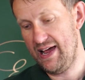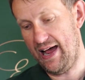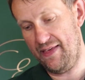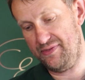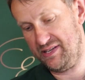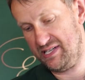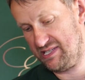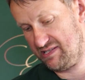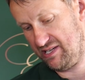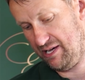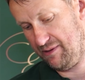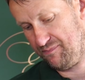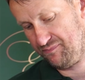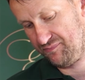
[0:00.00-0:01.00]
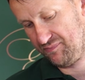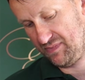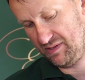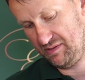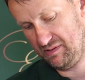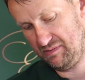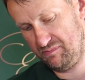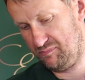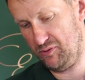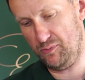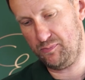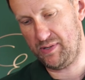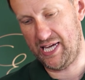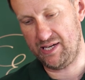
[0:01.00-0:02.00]
and this
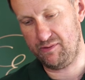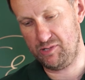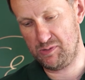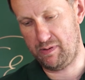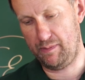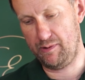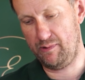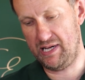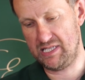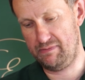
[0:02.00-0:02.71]
butt plate, which probably weighs